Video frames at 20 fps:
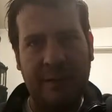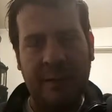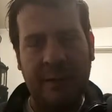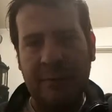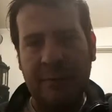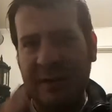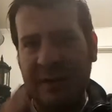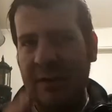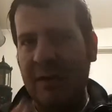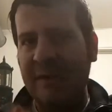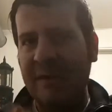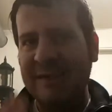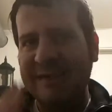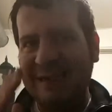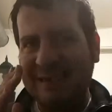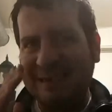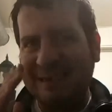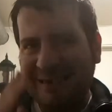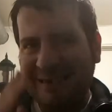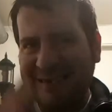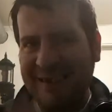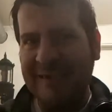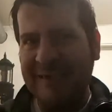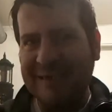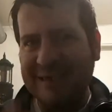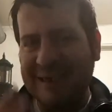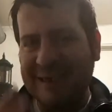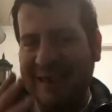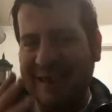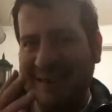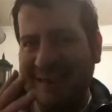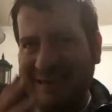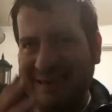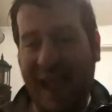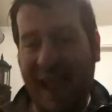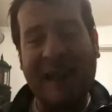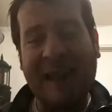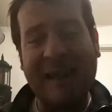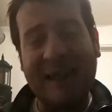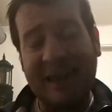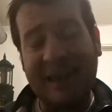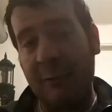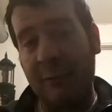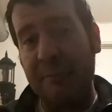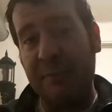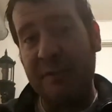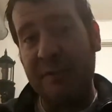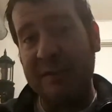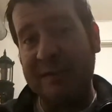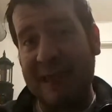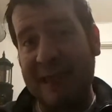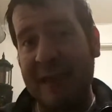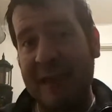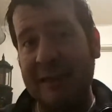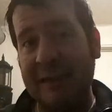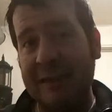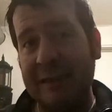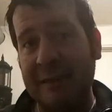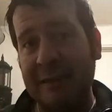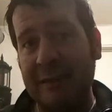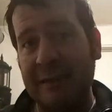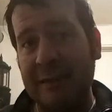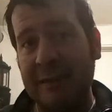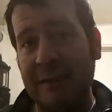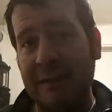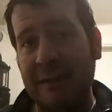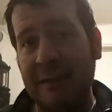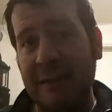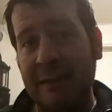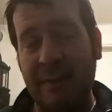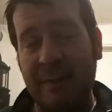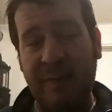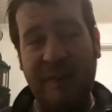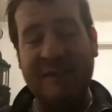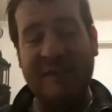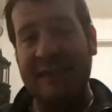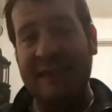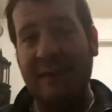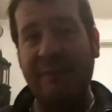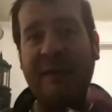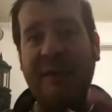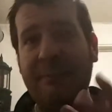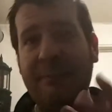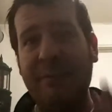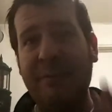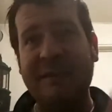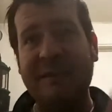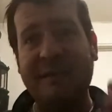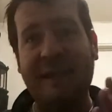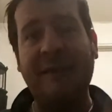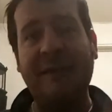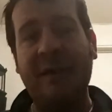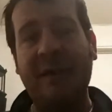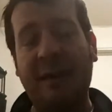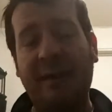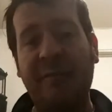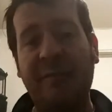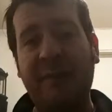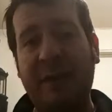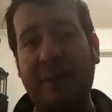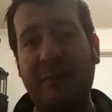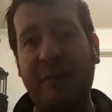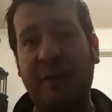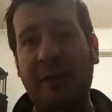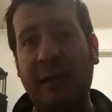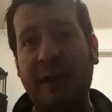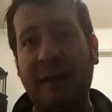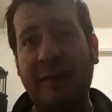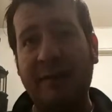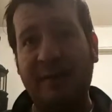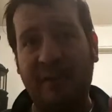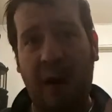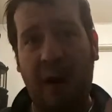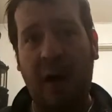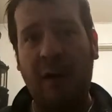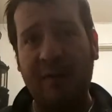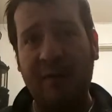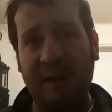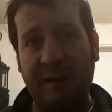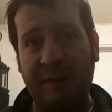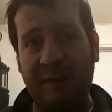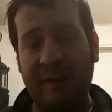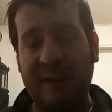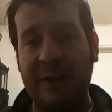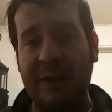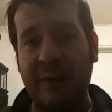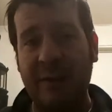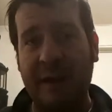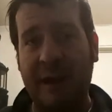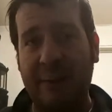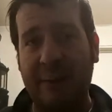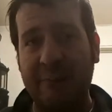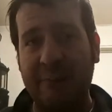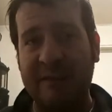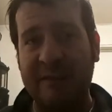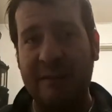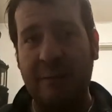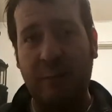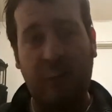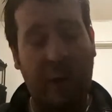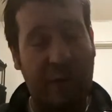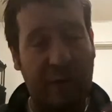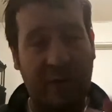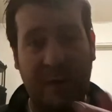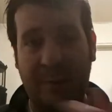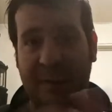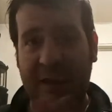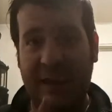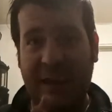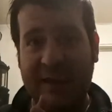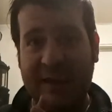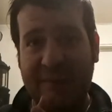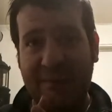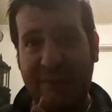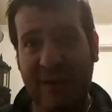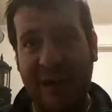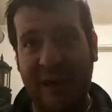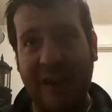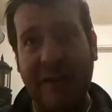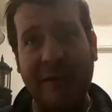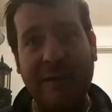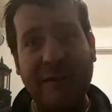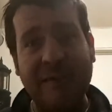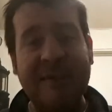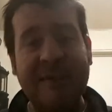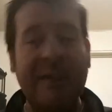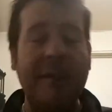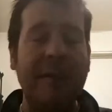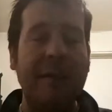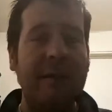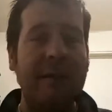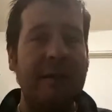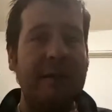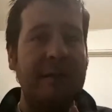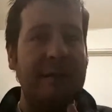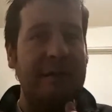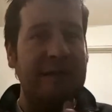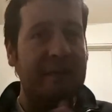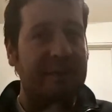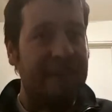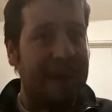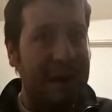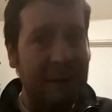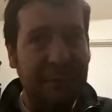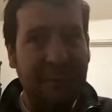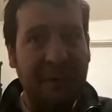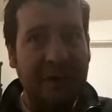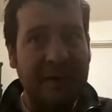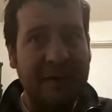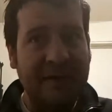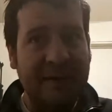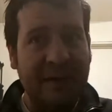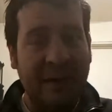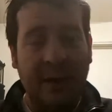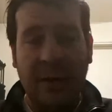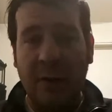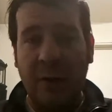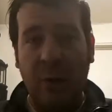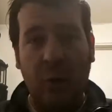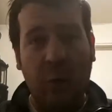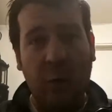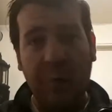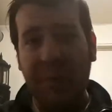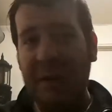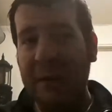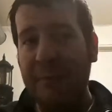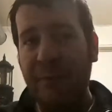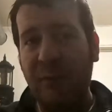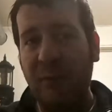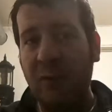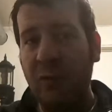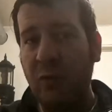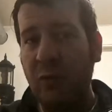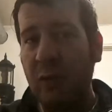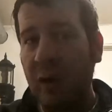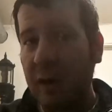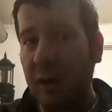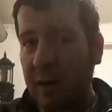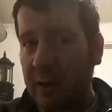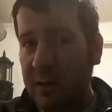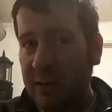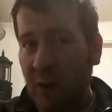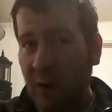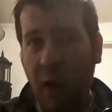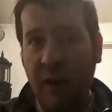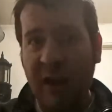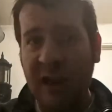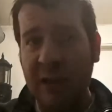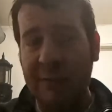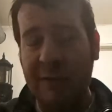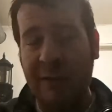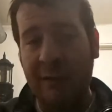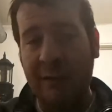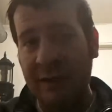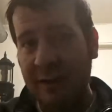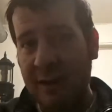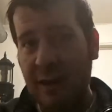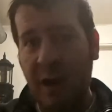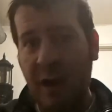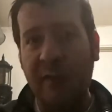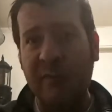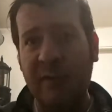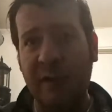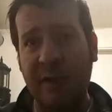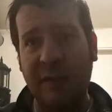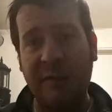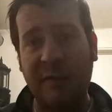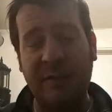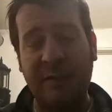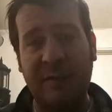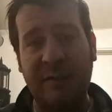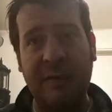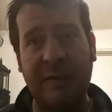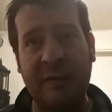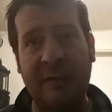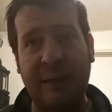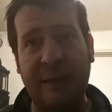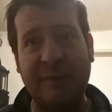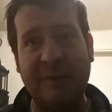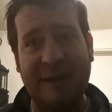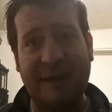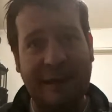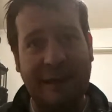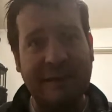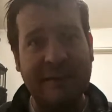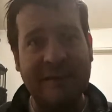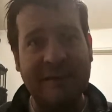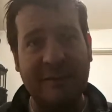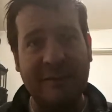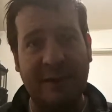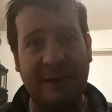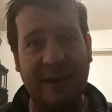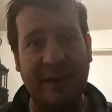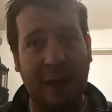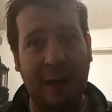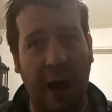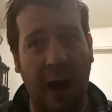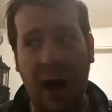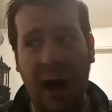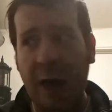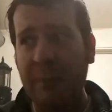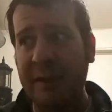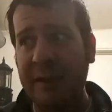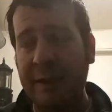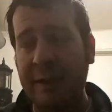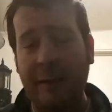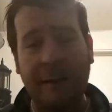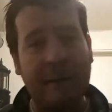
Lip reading: because it does exactly represent the 70% of people involved in video games, whether they be as players, developers, or people who are talking about and covering the video games industry and hobby